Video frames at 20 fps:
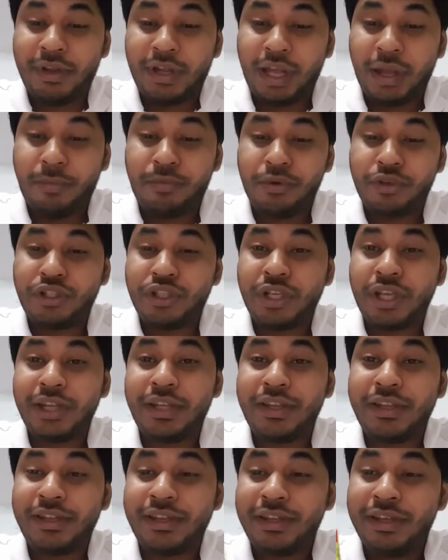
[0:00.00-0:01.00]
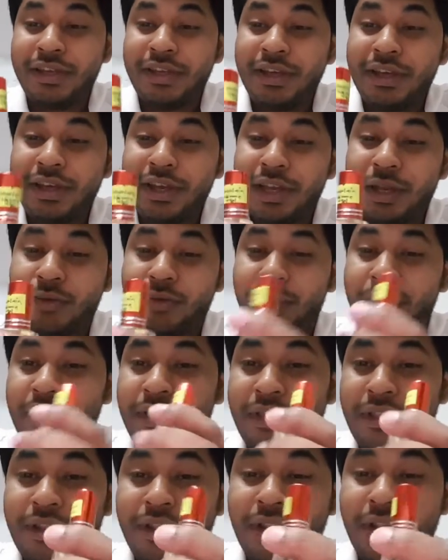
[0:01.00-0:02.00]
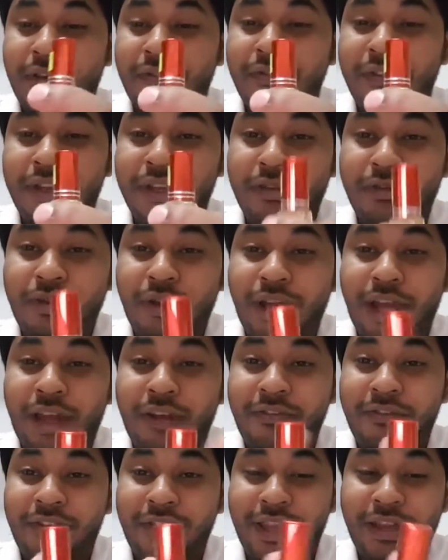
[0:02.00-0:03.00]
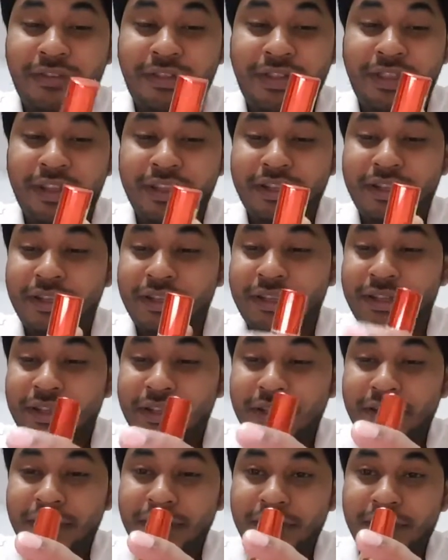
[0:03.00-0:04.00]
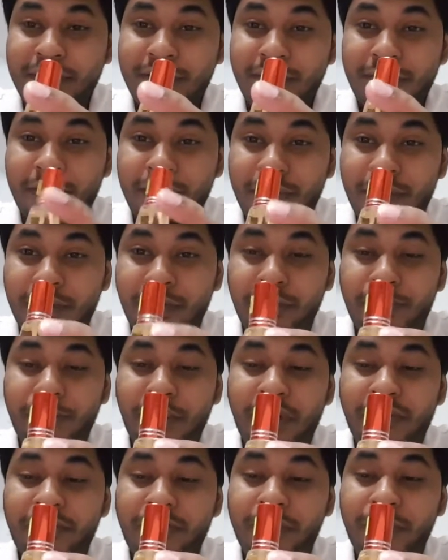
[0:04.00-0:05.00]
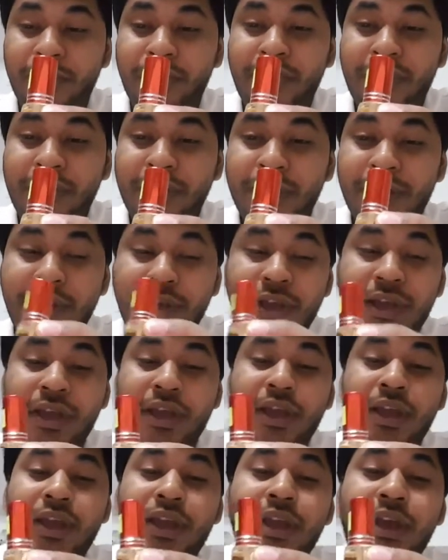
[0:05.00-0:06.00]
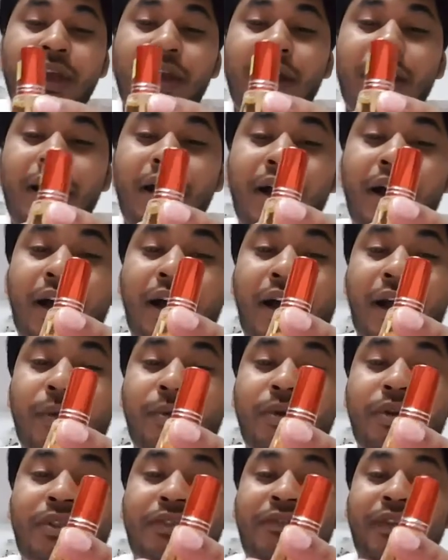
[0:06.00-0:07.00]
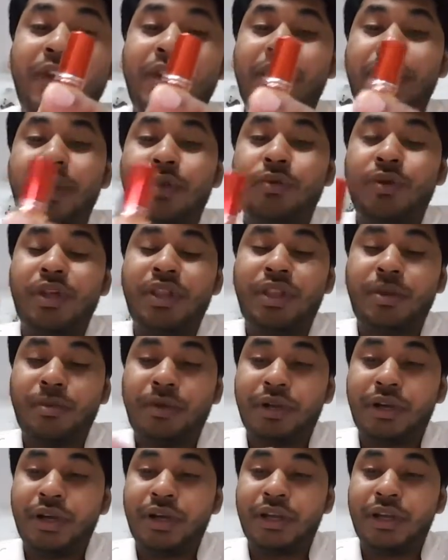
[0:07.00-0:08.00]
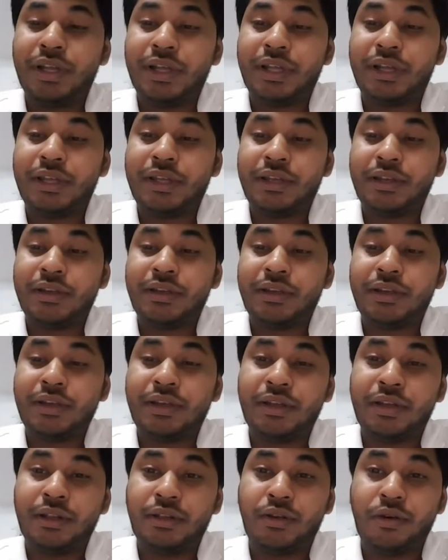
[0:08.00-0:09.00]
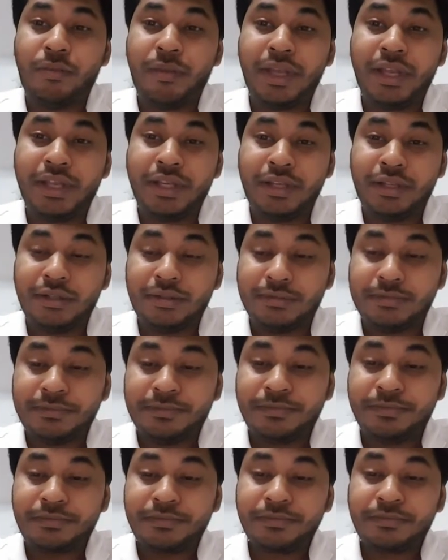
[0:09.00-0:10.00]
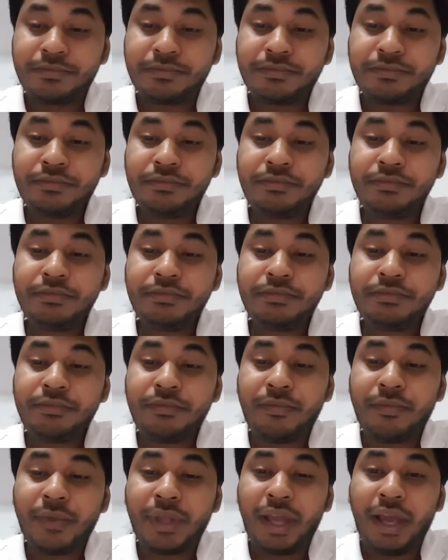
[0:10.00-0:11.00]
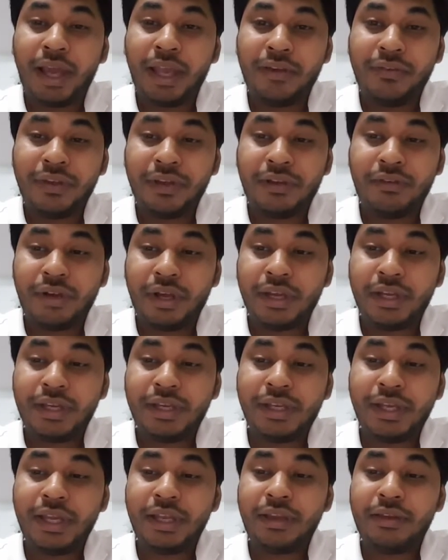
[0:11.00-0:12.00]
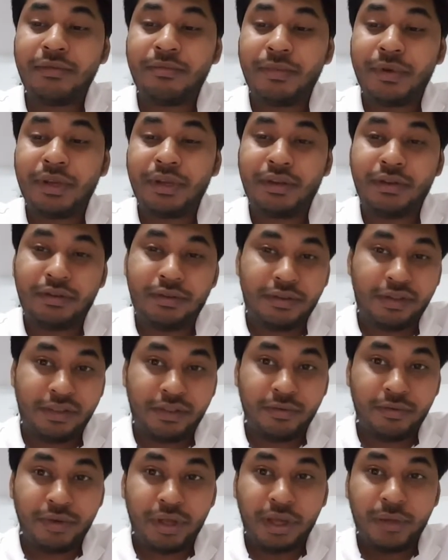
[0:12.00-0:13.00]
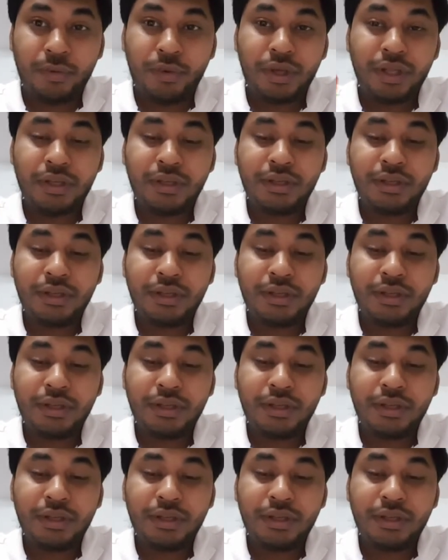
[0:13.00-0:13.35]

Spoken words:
Appreciate. It was lovely to have gifts such good perfumes. I was very curious about Garland Low Medial. I haven't tried it yet, but soon I will.